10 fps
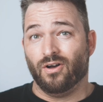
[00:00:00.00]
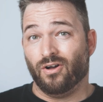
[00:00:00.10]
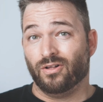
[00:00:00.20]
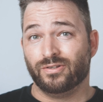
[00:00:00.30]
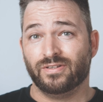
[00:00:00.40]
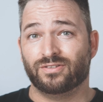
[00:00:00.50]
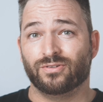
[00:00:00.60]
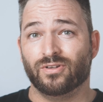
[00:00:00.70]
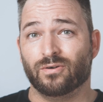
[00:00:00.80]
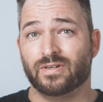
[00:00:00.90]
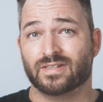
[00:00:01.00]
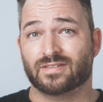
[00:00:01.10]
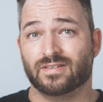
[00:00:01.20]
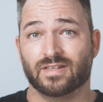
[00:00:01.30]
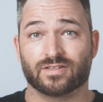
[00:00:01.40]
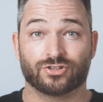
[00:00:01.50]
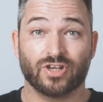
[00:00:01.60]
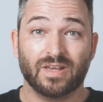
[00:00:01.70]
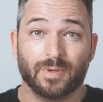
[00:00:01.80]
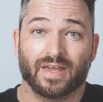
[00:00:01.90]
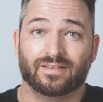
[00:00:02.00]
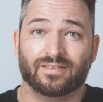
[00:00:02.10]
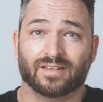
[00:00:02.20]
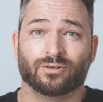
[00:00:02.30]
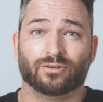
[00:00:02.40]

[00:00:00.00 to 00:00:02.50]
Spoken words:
All you need to know is it's a JPEG that